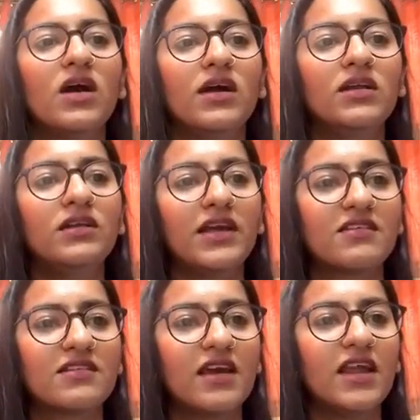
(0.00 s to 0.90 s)
In
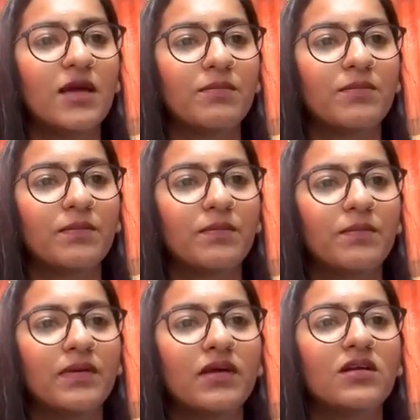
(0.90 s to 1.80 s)
textile and
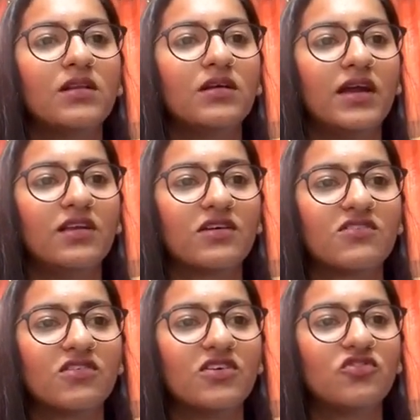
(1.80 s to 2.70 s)
apparel
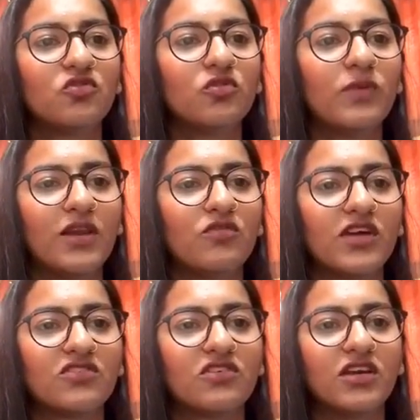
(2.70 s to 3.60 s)
industry, shoe
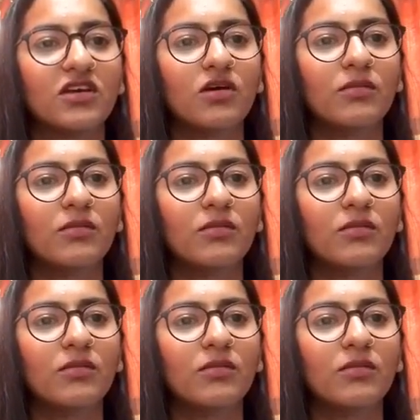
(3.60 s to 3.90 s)
manufacturing,